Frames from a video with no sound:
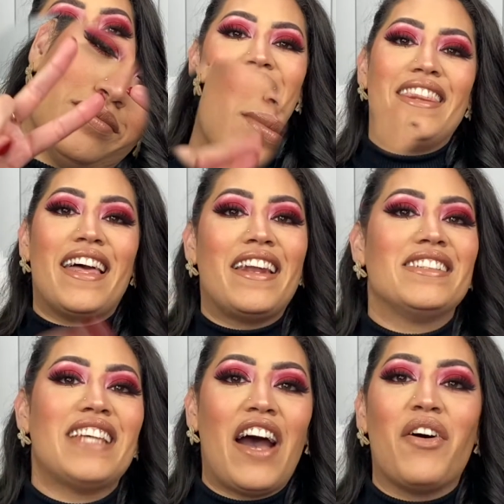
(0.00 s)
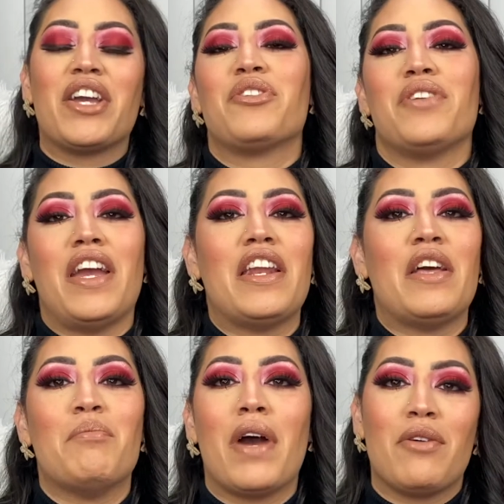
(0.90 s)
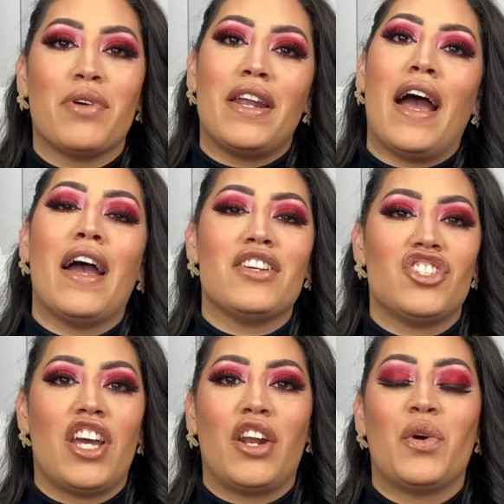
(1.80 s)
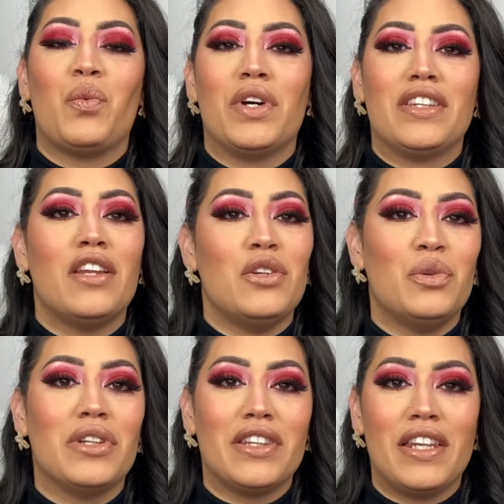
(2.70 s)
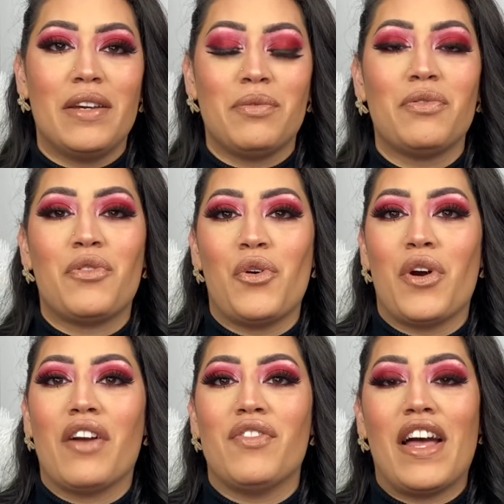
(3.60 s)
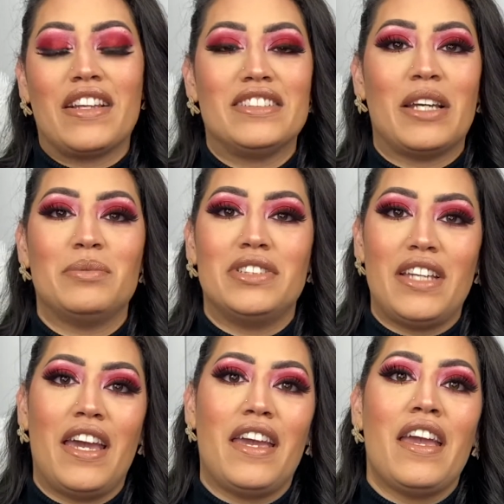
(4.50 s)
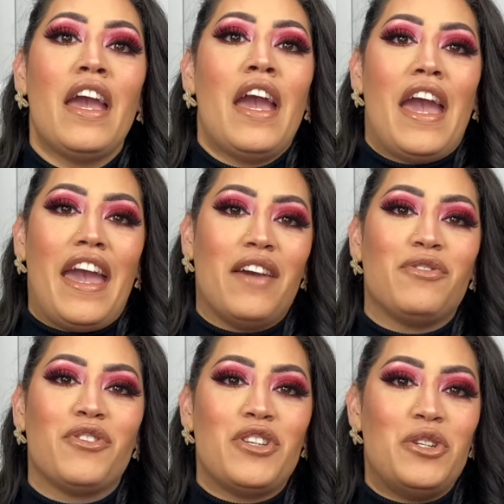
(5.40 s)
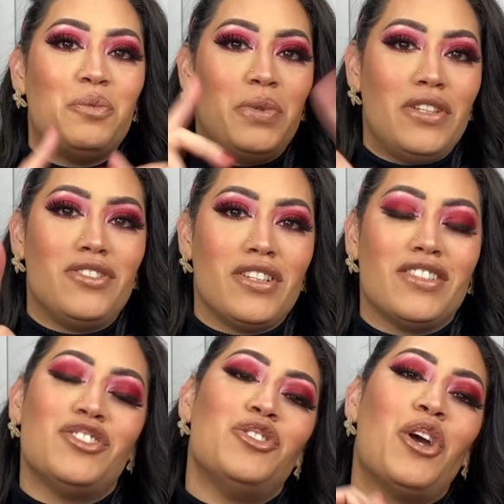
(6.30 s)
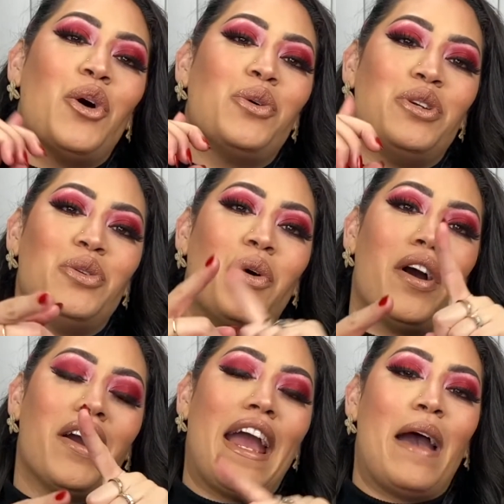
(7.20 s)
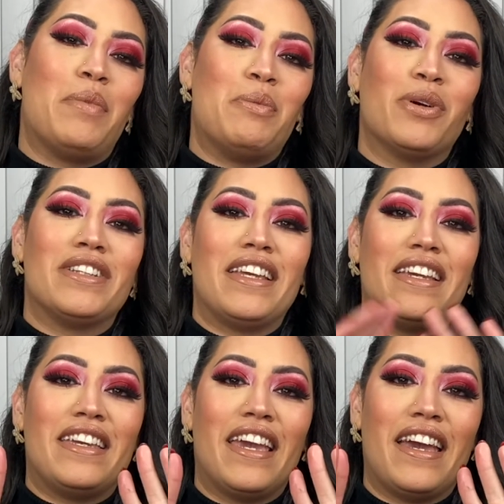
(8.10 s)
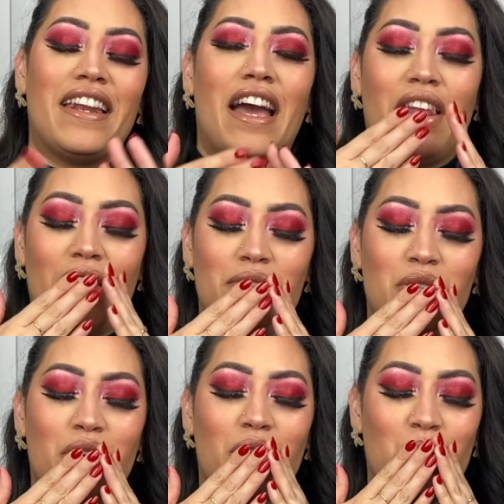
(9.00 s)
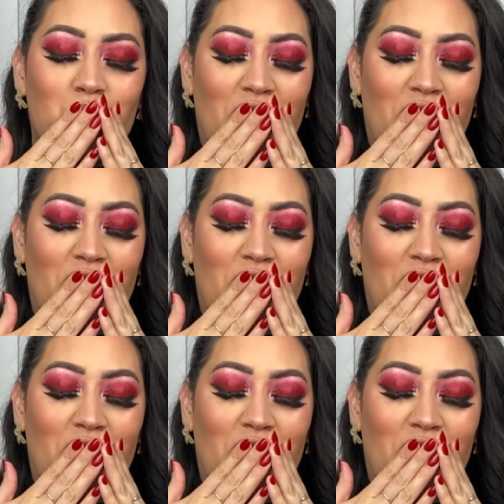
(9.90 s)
And that is how I created my red eyeshadow with a nude lip for Valentine's Day. And for you peaches, you know who you are. Happy birthday again. I love you, girl.